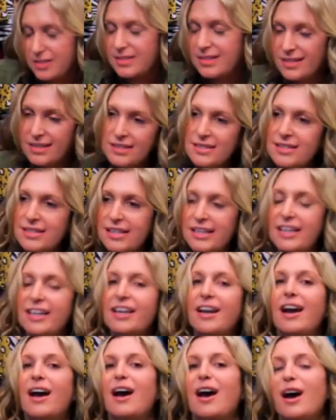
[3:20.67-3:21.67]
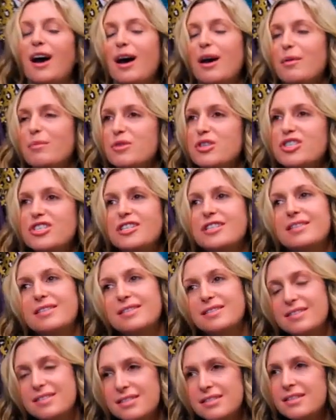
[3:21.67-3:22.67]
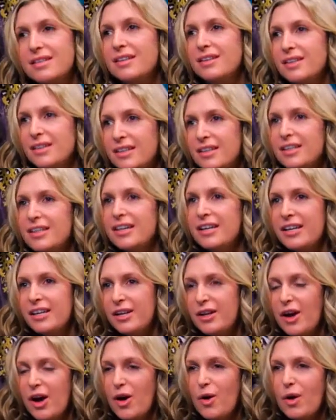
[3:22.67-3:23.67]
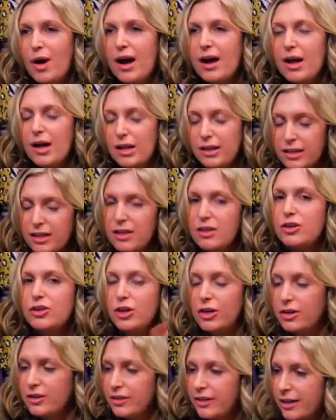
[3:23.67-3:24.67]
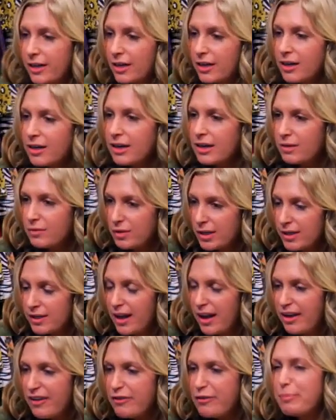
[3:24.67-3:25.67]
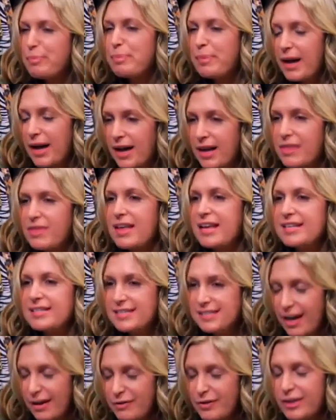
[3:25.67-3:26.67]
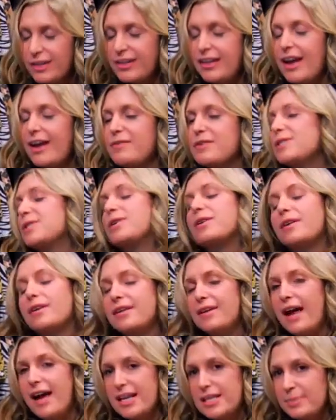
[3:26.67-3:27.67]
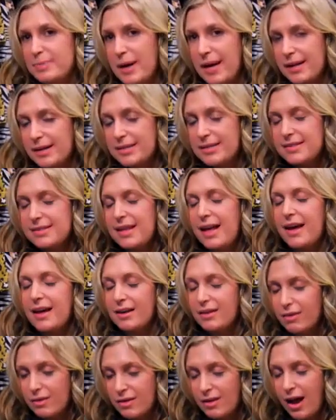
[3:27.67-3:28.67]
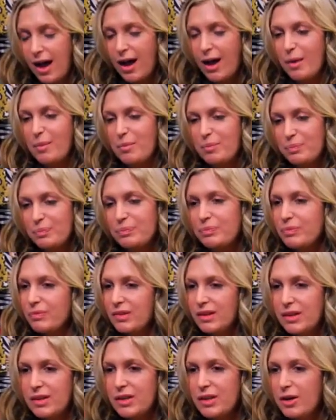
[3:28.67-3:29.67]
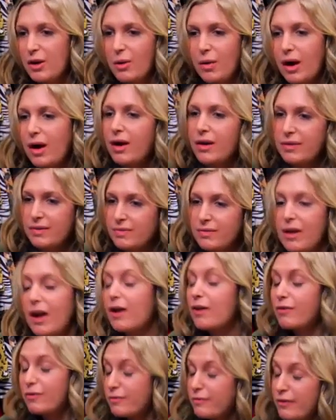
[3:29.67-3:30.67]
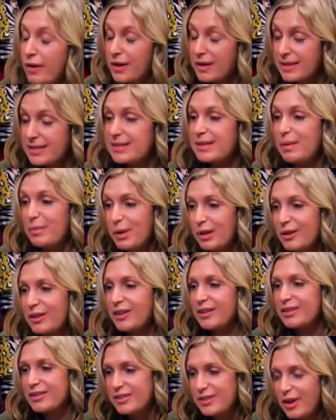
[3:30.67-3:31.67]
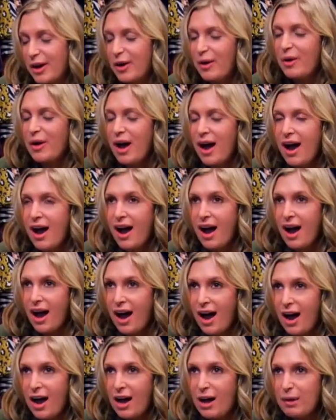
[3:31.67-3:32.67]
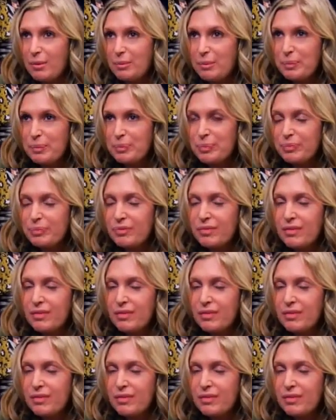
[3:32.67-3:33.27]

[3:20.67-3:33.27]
Cece. Um, she's you know, a little girlier in real life, but they definitely have certain aspects that, um, you know, are are very similar. So, um,